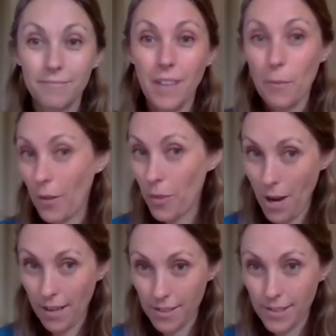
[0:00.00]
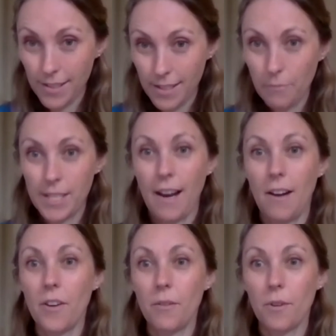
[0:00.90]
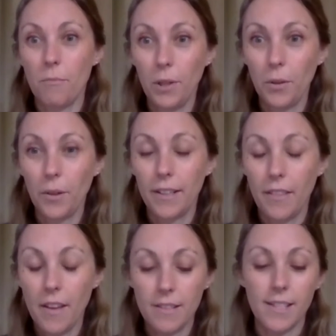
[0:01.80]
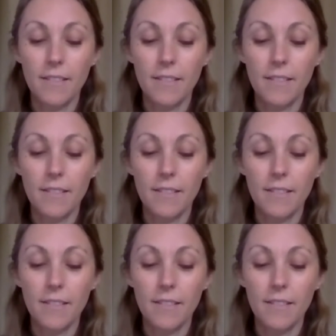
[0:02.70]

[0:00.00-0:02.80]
the model systems and how they were employed in this.